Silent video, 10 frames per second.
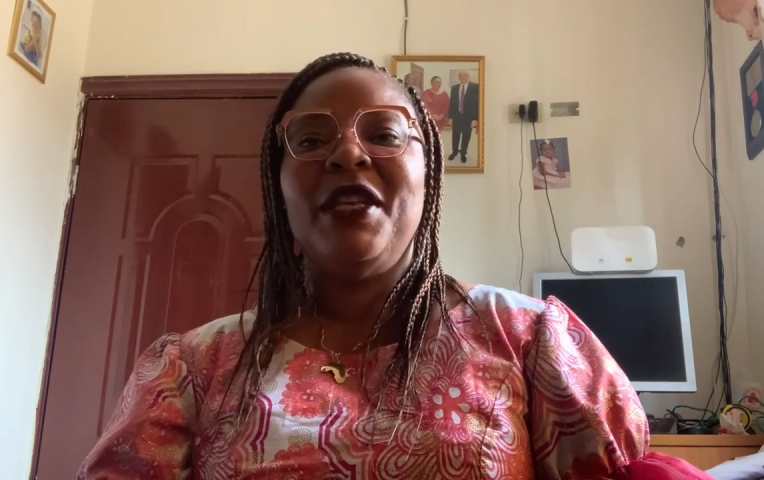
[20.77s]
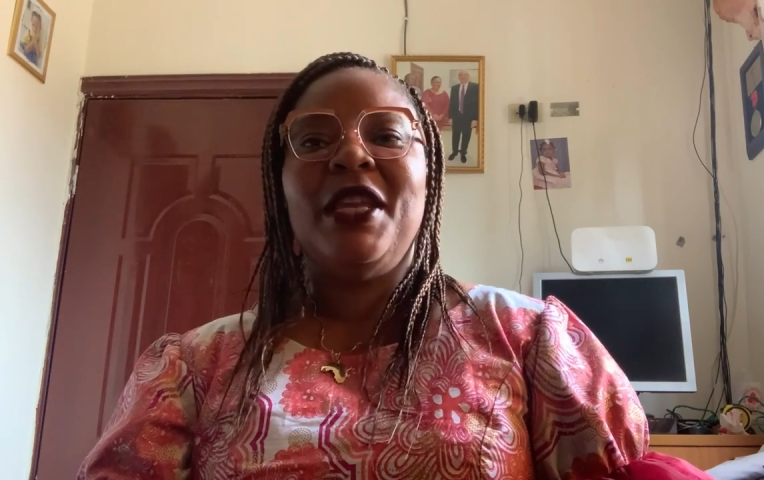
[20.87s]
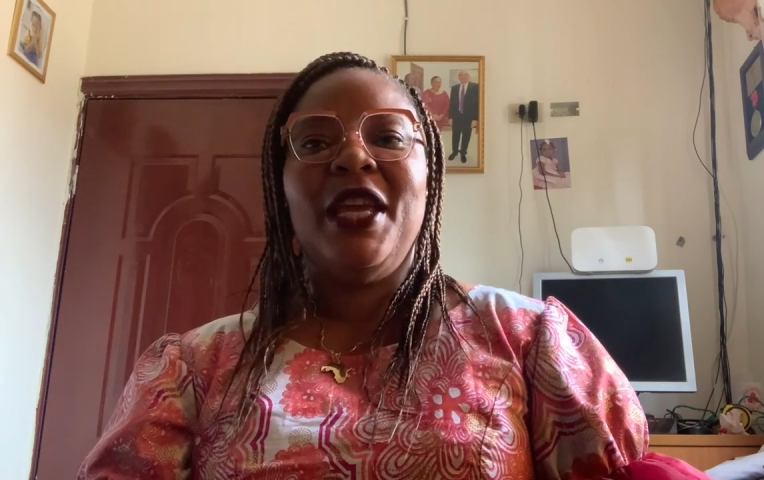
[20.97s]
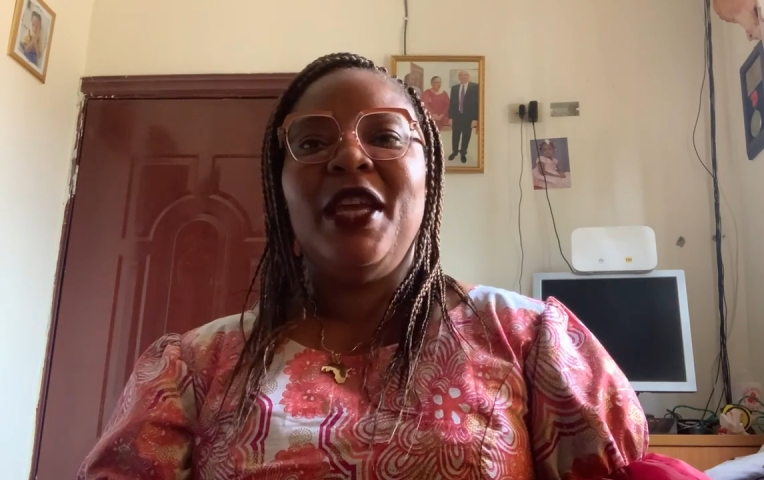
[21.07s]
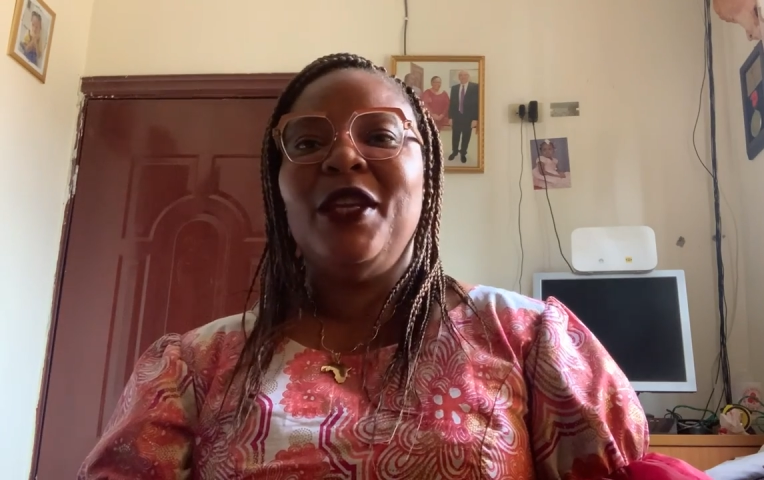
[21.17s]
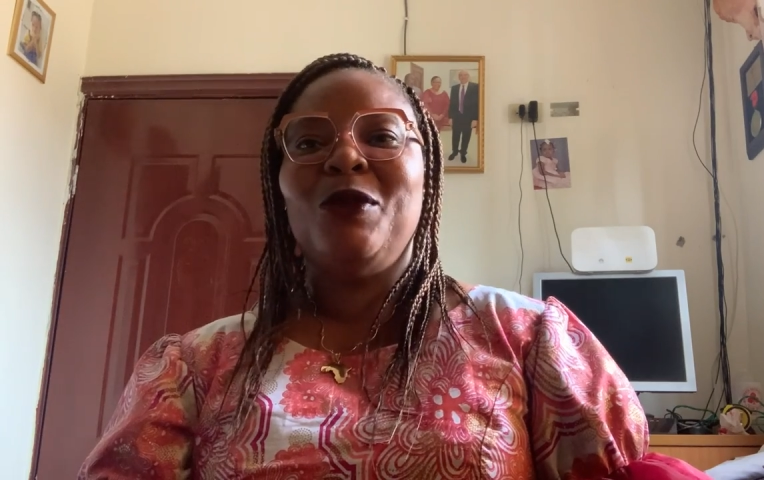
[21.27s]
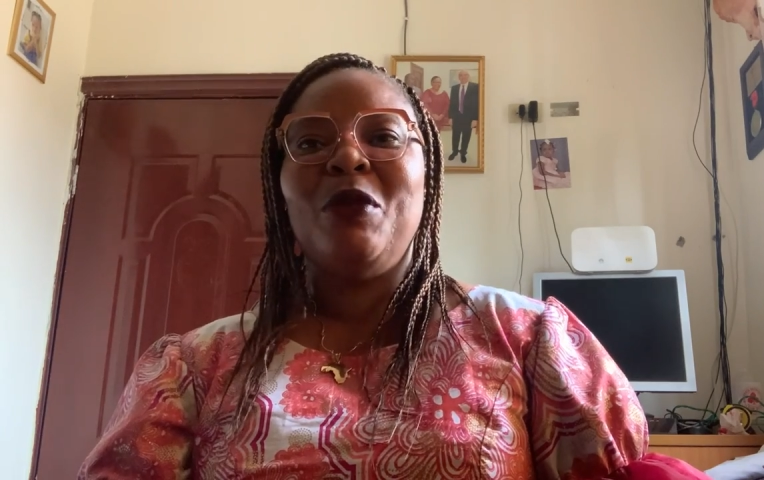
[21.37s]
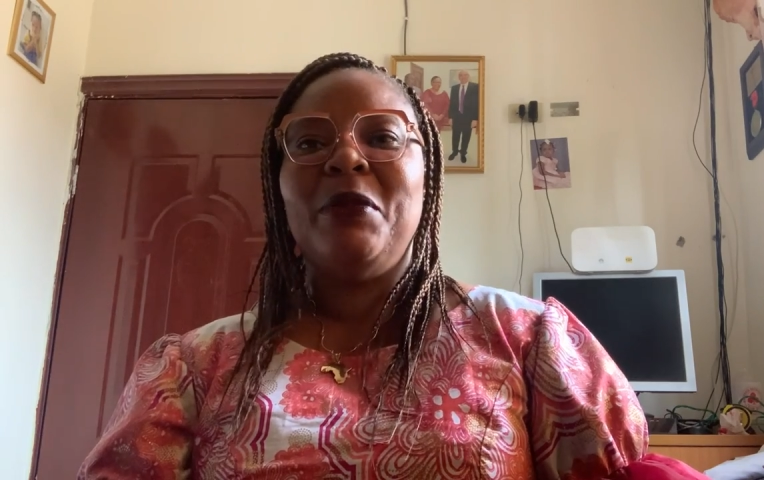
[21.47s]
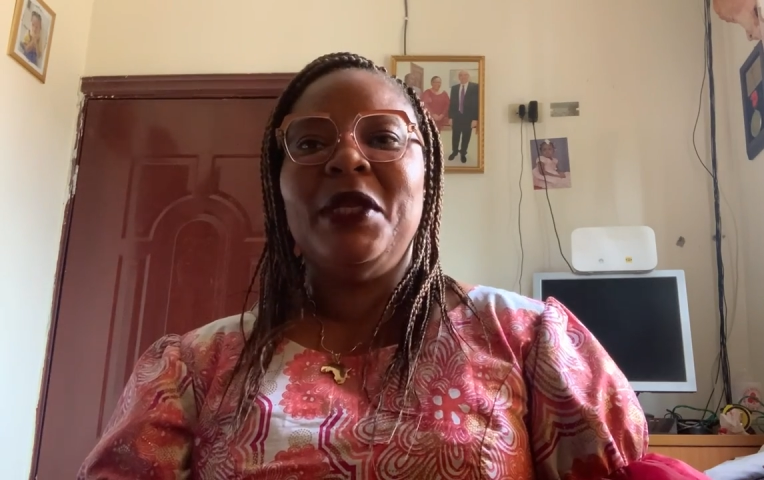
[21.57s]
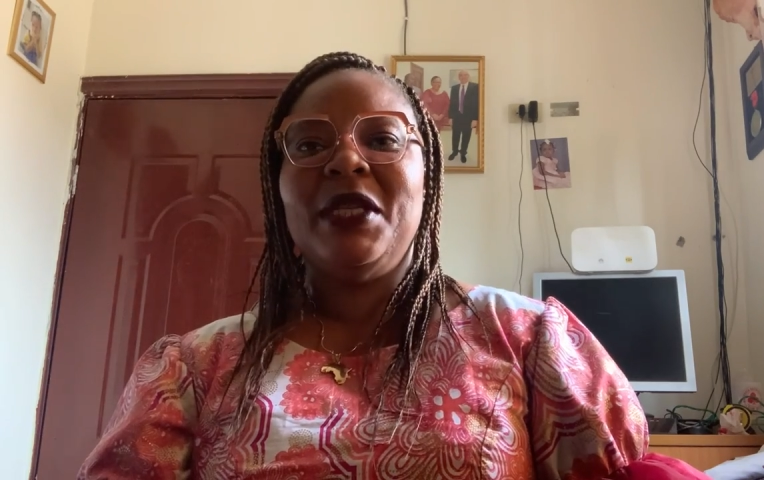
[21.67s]
day is
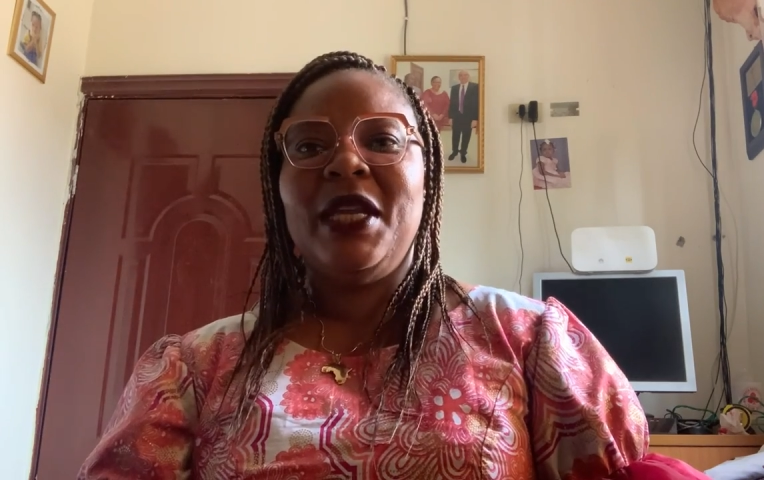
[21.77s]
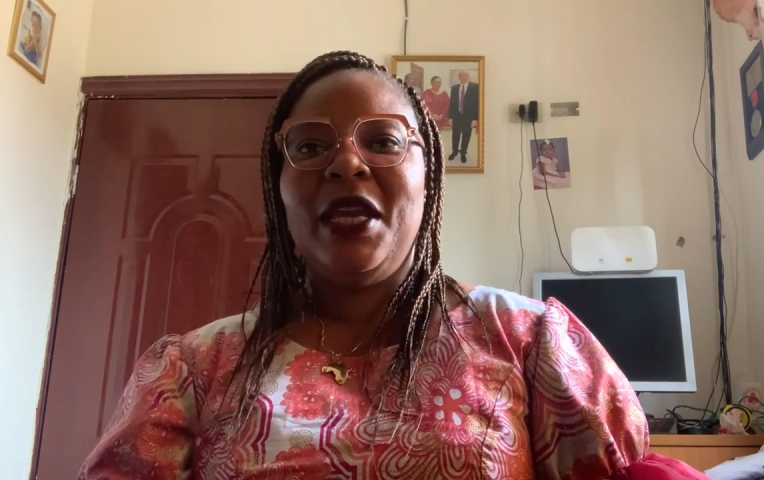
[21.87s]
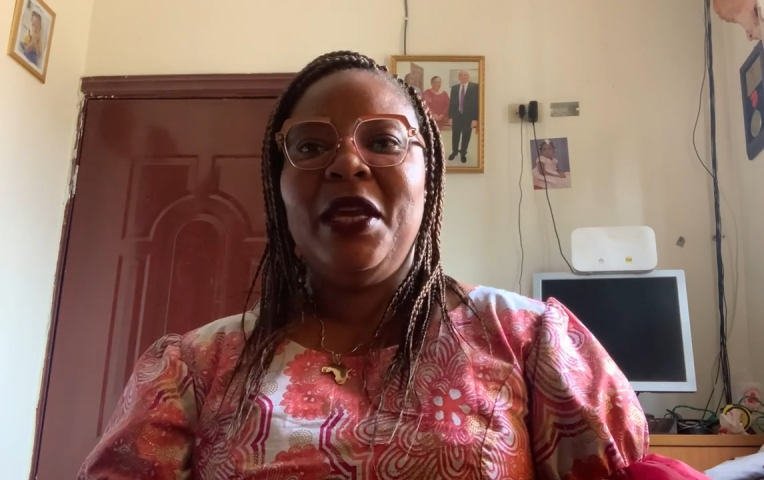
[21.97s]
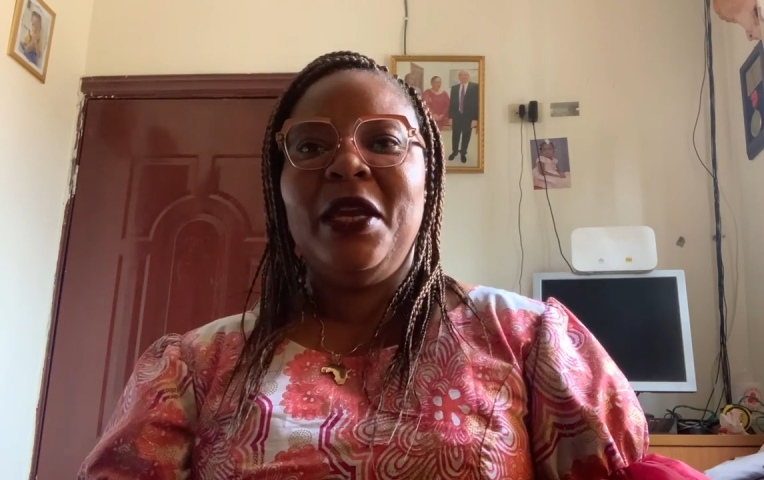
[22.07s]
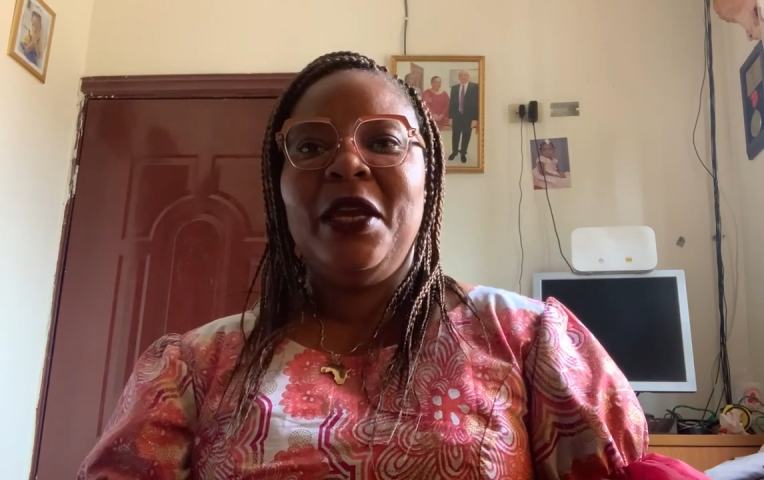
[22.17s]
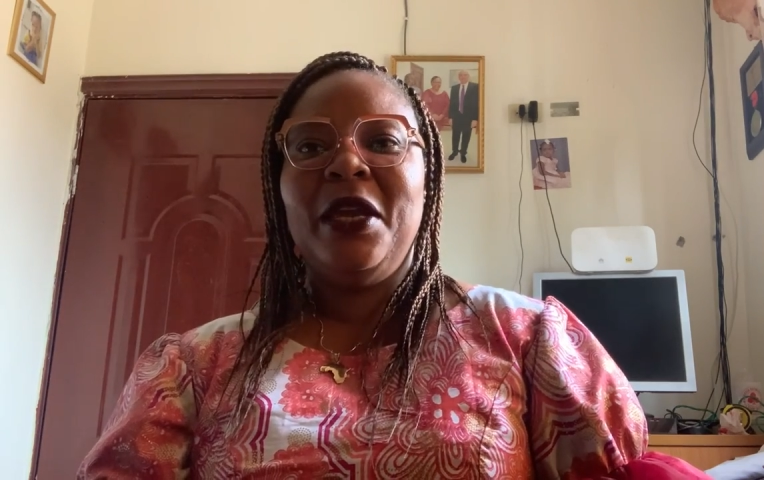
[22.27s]
Women's Day